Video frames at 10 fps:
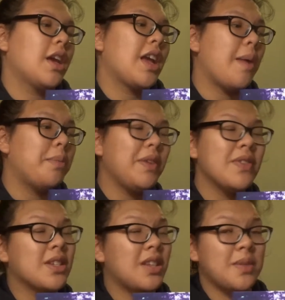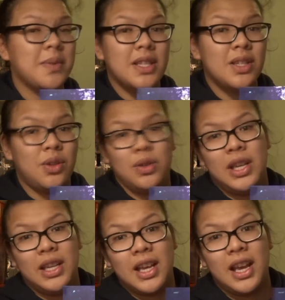Can't believe it's Christmas in 2
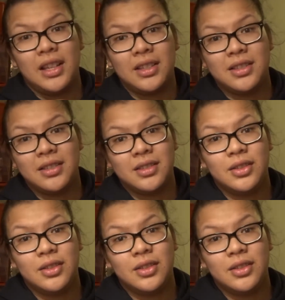days, guys.